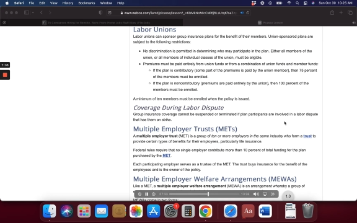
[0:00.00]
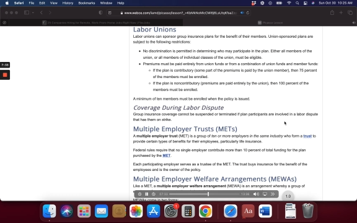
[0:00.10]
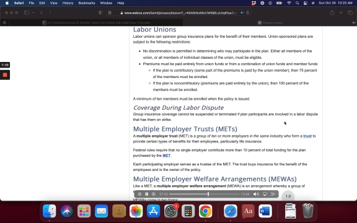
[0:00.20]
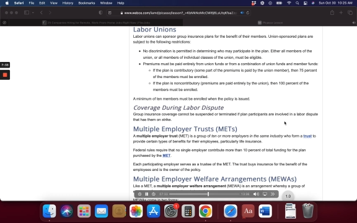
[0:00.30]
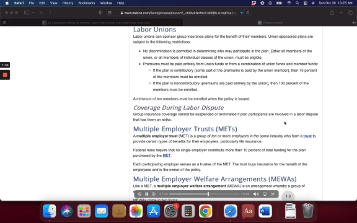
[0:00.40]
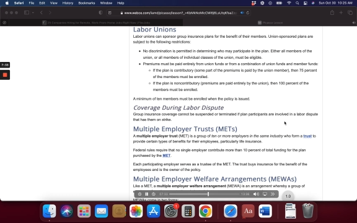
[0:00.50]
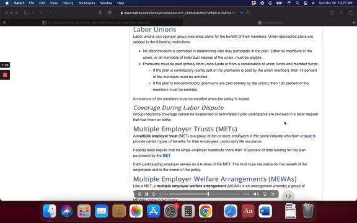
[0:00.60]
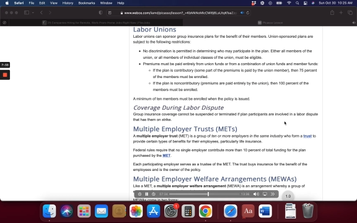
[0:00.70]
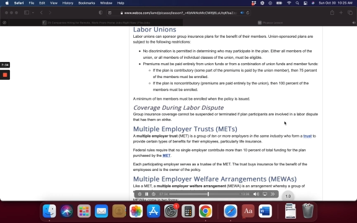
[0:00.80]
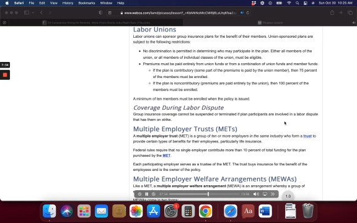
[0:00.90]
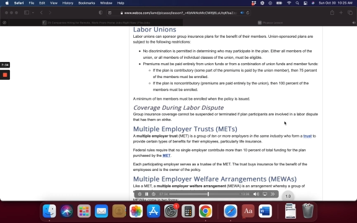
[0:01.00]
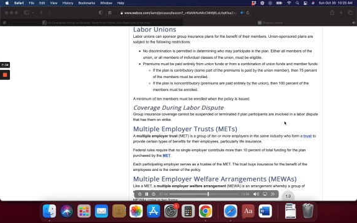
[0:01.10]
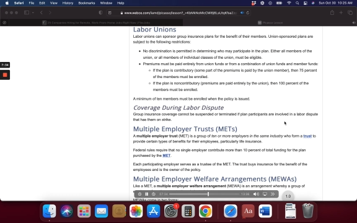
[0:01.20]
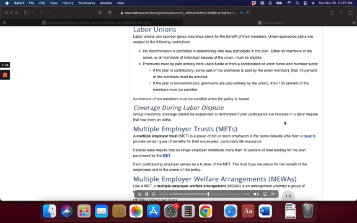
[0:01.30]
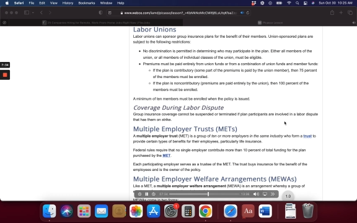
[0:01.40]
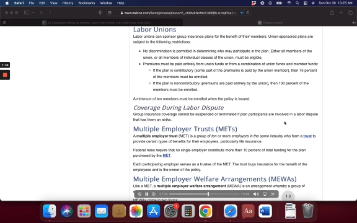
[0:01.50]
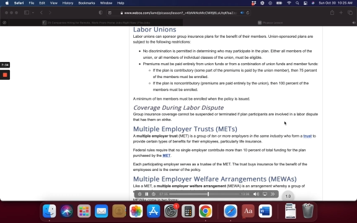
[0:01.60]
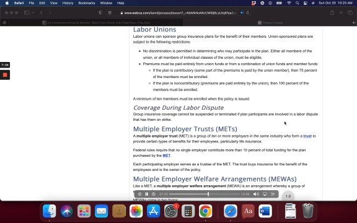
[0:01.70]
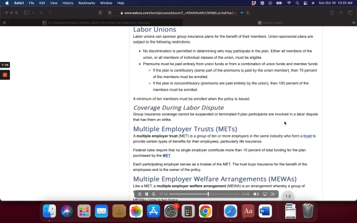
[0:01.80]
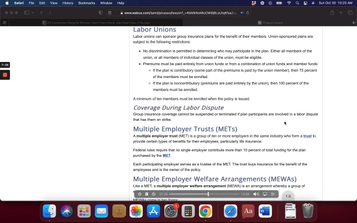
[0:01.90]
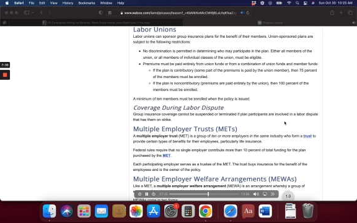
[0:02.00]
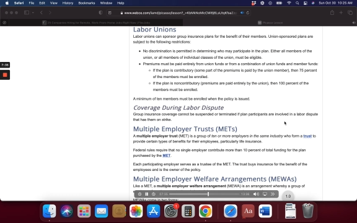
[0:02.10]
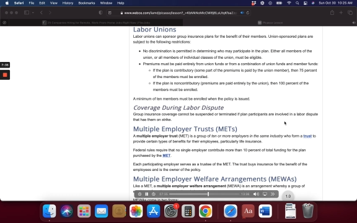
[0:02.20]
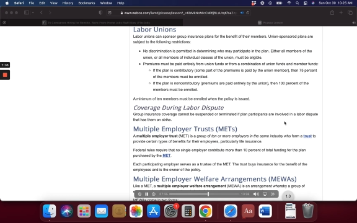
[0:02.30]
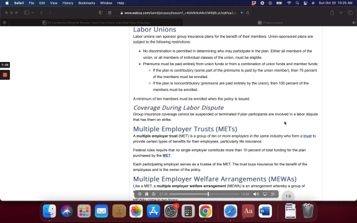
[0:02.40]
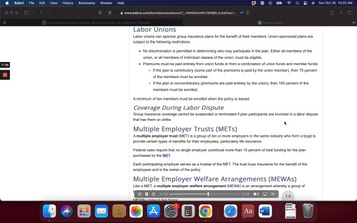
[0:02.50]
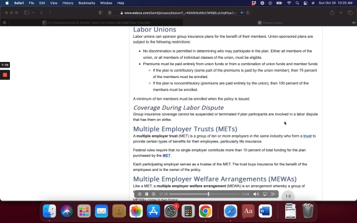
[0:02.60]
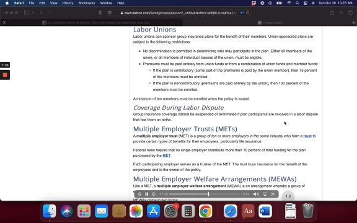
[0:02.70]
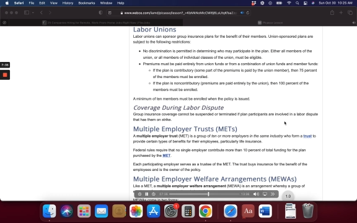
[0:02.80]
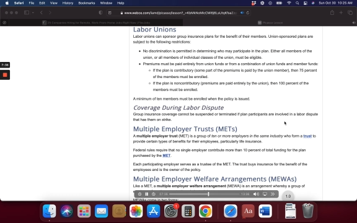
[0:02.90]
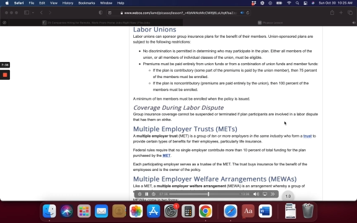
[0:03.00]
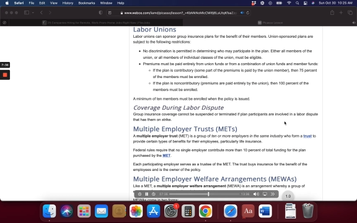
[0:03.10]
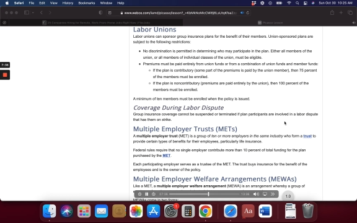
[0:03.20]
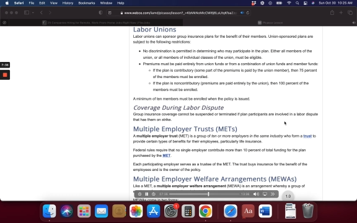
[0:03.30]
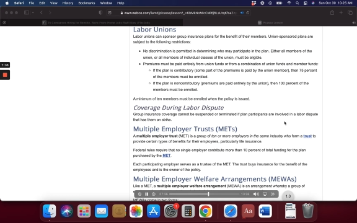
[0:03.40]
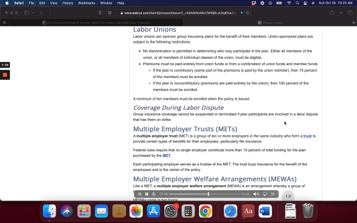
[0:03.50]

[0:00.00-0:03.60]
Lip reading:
Nobody's mouth can be seen.